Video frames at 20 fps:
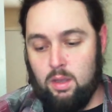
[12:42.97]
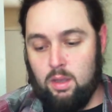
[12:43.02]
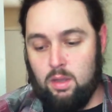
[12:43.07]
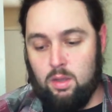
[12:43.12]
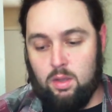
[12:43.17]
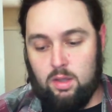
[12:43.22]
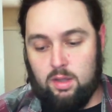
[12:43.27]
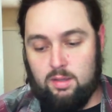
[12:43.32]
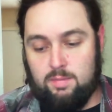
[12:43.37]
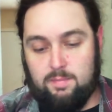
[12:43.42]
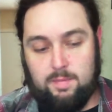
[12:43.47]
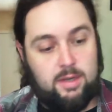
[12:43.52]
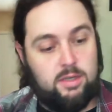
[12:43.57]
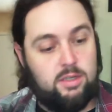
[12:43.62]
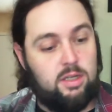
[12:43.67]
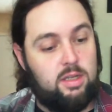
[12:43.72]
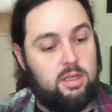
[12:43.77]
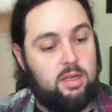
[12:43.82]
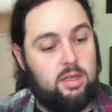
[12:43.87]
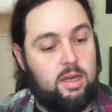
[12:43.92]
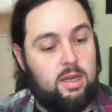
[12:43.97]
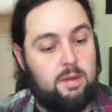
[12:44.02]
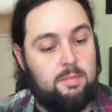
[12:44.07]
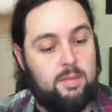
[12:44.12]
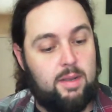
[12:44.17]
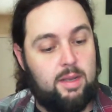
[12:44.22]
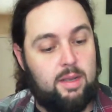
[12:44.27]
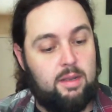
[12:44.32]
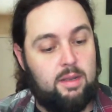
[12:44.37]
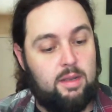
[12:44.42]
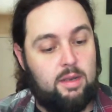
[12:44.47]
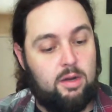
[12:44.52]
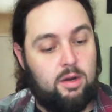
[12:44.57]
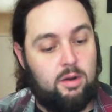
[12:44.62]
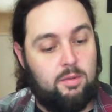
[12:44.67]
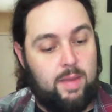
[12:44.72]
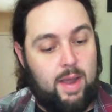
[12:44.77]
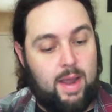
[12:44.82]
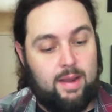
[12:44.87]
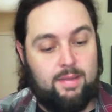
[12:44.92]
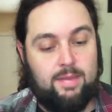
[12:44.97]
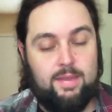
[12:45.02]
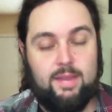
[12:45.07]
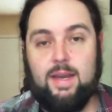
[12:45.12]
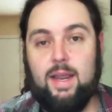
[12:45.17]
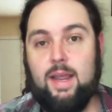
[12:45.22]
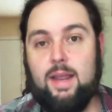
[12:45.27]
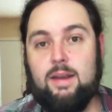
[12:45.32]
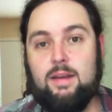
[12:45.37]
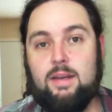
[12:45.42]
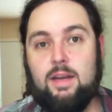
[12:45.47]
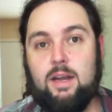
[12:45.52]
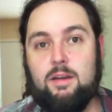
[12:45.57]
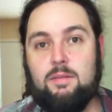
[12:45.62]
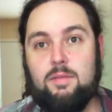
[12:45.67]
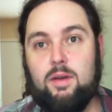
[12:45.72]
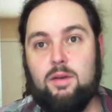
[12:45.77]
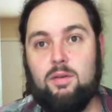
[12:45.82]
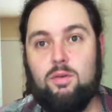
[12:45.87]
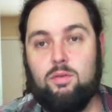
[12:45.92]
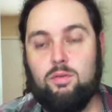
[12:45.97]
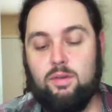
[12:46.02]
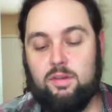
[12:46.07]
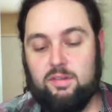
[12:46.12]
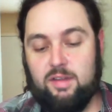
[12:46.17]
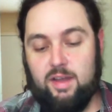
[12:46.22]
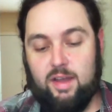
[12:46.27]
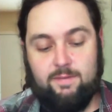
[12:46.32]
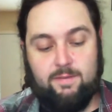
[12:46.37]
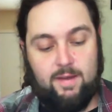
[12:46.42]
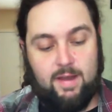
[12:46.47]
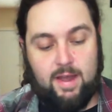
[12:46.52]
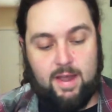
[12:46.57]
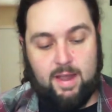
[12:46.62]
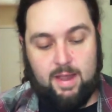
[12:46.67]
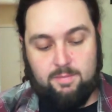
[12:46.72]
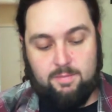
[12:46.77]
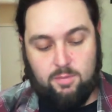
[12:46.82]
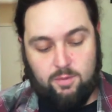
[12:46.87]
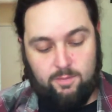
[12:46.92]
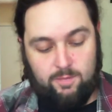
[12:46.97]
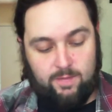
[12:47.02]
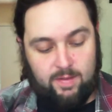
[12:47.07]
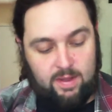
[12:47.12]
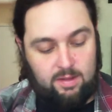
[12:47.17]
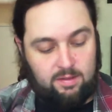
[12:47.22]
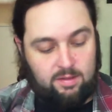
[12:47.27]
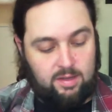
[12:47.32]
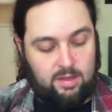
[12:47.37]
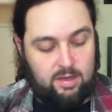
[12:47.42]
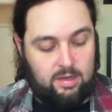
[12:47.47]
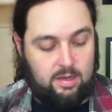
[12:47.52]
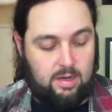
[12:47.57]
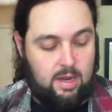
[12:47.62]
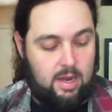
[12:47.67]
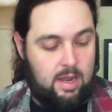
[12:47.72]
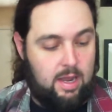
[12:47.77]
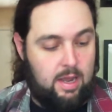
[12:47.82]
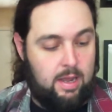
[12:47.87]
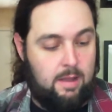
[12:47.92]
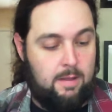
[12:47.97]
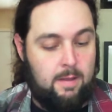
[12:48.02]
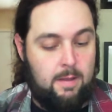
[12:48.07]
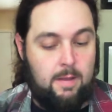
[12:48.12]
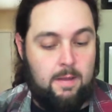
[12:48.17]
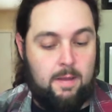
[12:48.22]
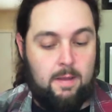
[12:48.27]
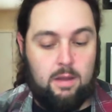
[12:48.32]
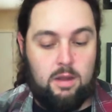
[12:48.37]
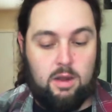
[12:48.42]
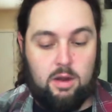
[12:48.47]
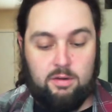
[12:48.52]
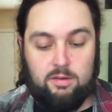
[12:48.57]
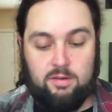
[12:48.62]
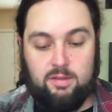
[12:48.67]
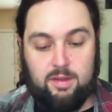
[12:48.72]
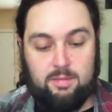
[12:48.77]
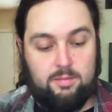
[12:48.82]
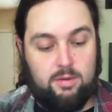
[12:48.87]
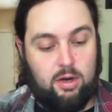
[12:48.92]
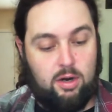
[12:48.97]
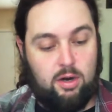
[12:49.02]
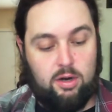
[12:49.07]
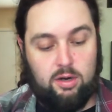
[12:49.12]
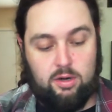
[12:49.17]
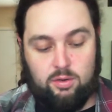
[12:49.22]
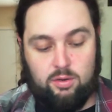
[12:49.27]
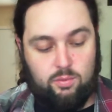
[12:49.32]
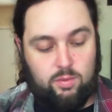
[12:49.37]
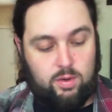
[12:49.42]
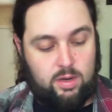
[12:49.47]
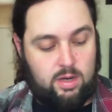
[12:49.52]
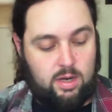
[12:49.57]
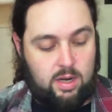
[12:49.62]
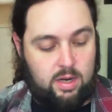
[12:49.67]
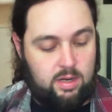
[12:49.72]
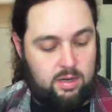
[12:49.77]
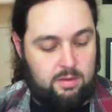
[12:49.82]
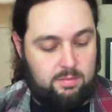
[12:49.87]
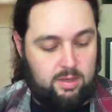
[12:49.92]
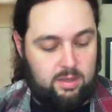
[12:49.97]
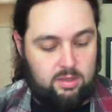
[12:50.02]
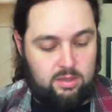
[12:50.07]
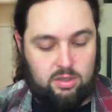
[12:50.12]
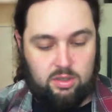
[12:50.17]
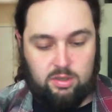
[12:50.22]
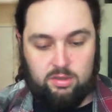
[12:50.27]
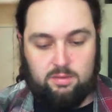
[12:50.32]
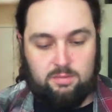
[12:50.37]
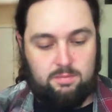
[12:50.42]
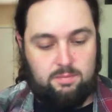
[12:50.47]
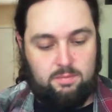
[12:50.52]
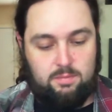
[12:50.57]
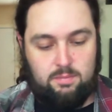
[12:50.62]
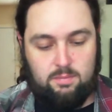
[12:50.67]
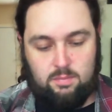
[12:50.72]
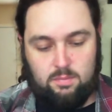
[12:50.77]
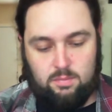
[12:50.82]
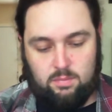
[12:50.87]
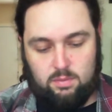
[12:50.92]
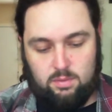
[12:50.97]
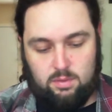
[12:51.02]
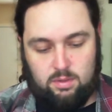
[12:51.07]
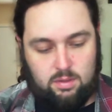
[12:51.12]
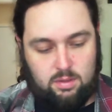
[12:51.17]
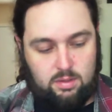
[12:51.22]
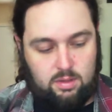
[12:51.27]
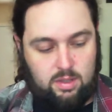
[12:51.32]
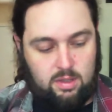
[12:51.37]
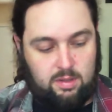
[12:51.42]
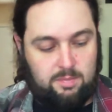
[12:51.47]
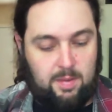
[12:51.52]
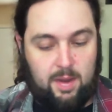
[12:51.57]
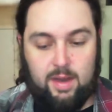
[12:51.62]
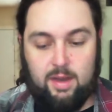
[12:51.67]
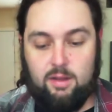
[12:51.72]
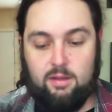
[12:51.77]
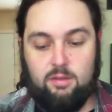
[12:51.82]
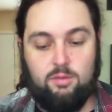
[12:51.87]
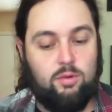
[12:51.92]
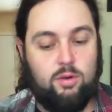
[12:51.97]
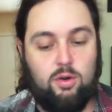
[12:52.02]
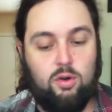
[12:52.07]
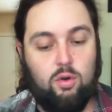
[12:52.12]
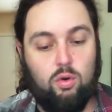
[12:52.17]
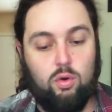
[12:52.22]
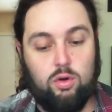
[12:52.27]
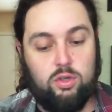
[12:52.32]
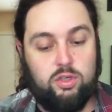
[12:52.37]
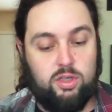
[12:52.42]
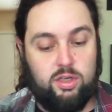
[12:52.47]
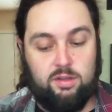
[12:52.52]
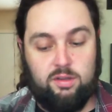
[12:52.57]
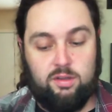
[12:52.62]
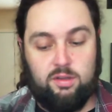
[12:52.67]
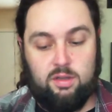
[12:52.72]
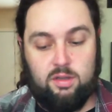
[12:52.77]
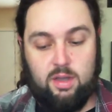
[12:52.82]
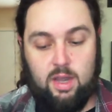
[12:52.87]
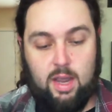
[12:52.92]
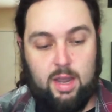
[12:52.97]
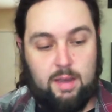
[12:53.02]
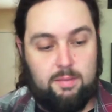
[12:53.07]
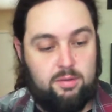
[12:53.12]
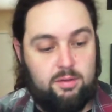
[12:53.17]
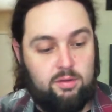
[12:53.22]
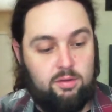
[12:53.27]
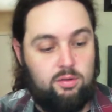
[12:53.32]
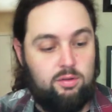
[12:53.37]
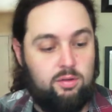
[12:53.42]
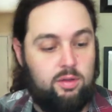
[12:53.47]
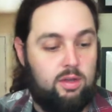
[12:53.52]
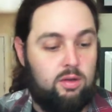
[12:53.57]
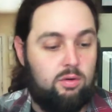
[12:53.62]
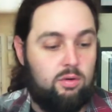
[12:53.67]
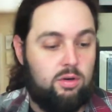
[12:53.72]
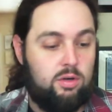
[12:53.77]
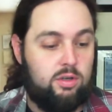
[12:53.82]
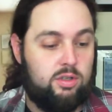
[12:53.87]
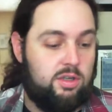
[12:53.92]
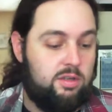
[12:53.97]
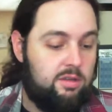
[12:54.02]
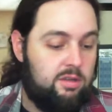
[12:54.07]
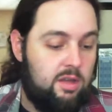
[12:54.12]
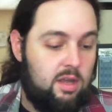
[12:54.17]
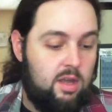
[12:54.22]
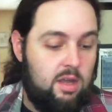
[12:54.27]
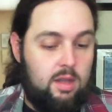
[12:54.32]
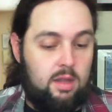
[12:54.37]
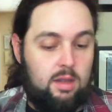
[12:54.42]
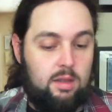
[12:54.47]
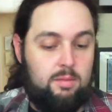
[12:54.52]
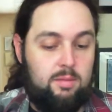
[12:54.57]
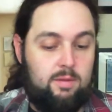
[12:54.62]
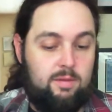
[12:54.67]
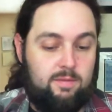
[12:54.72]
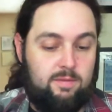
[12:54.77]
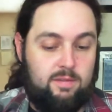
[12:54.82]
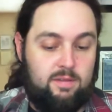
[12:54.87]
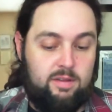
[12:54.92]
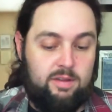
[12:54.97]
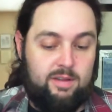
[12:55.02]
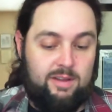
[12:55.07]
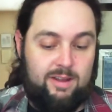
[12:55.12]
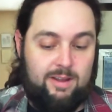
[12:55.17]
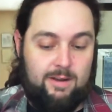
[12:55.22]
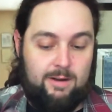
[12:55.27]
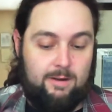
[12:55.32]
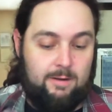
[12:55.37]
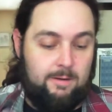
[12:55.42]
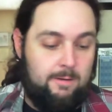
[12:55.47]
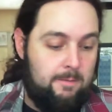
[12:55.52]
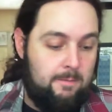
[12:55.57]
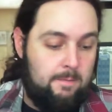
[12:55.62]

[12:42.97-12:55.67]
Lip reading: Especially coming, back in the day, talking about old sci-fi movies and concept art and whatnot. I mean, just, these paintings are gorgeous. Absolutely gorgeous. Let me see here.